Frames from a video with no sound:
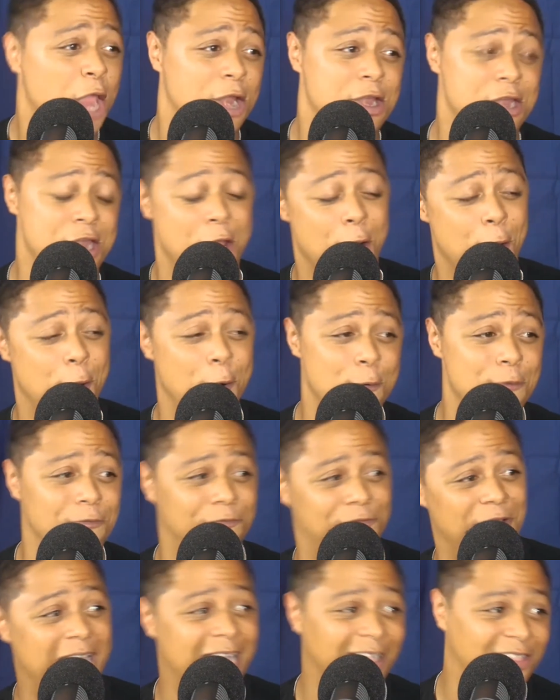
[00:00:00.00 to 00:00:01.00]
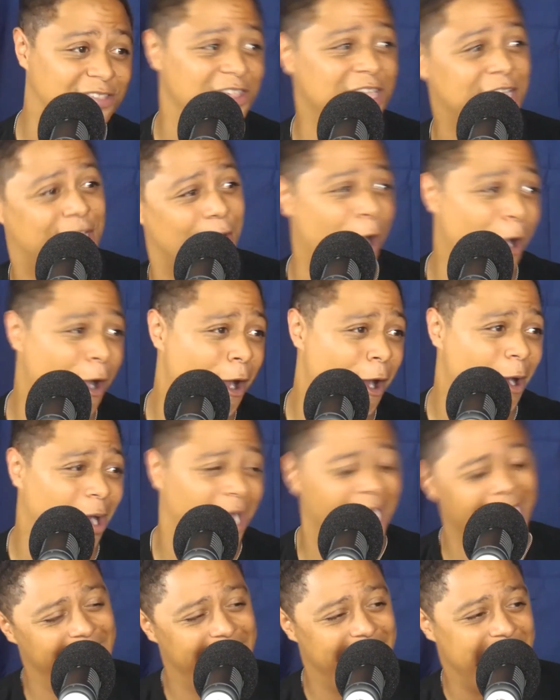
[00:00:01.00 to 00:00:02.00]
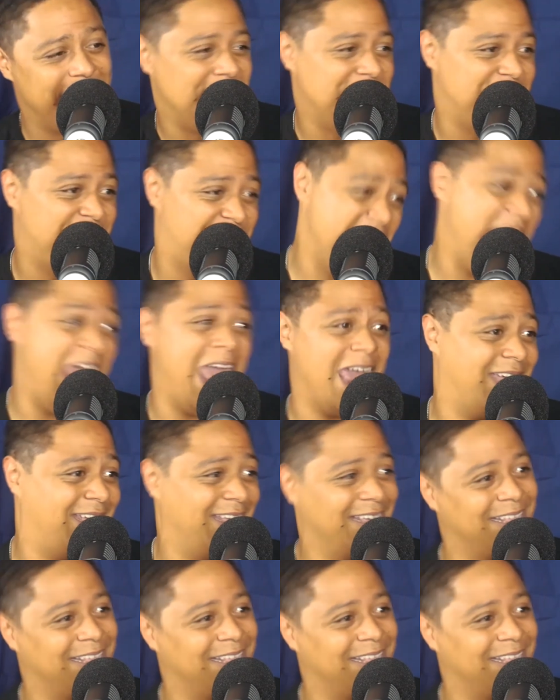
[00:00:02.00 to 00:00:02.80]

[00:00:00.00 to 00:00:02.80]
no fancy car. Hey, Jack.